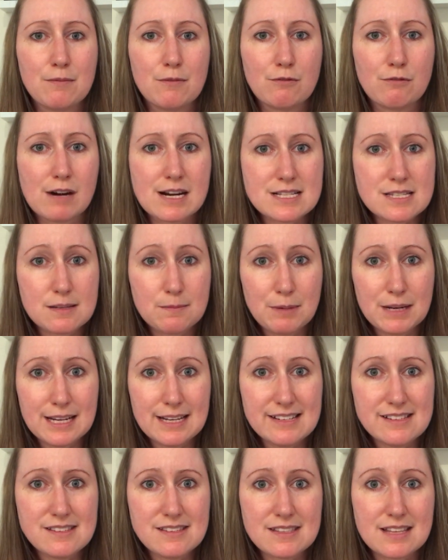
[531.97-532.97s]

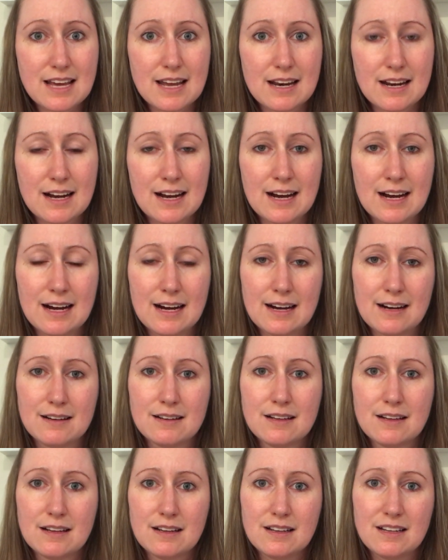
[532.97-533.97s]
recipes that are
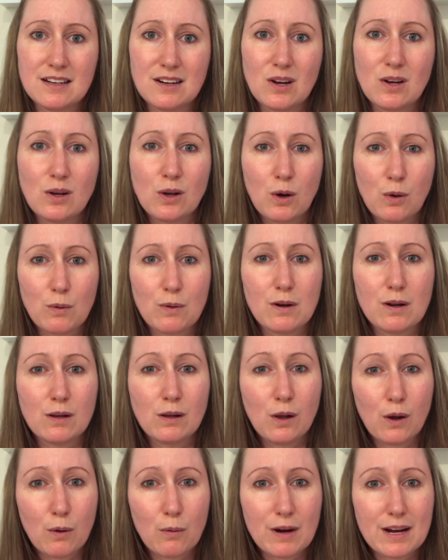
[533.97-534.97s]

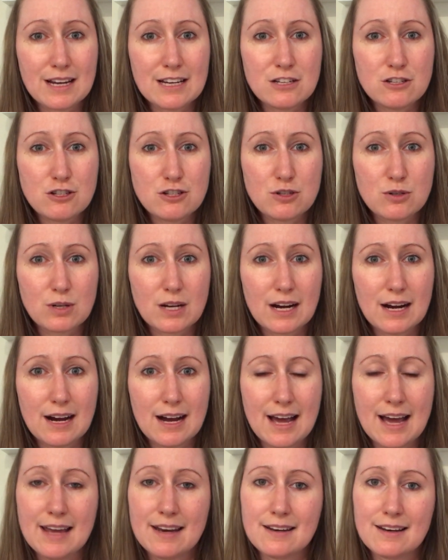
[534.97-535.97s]
lower in sugar
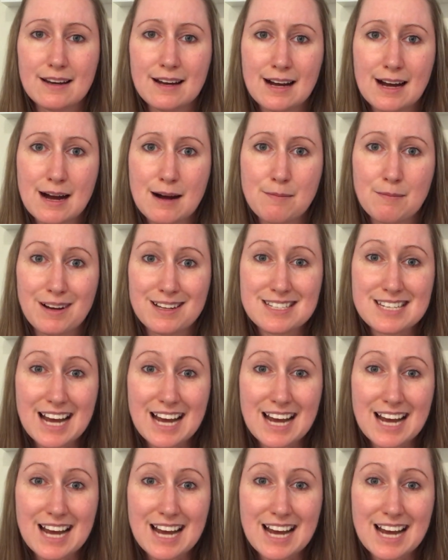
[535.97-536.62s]
and are